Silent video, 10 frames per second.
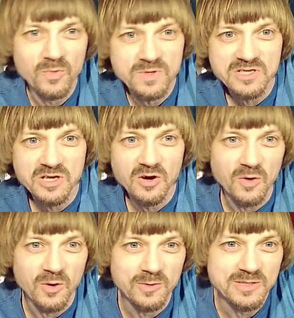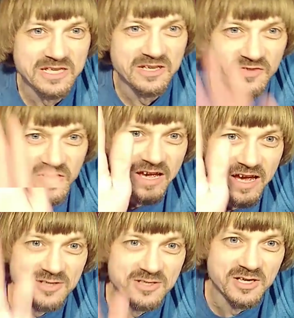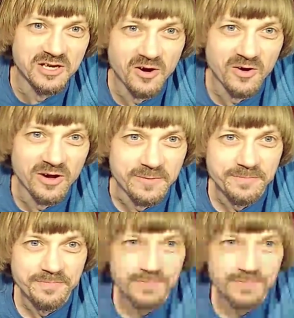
So, Old T V, how's it going?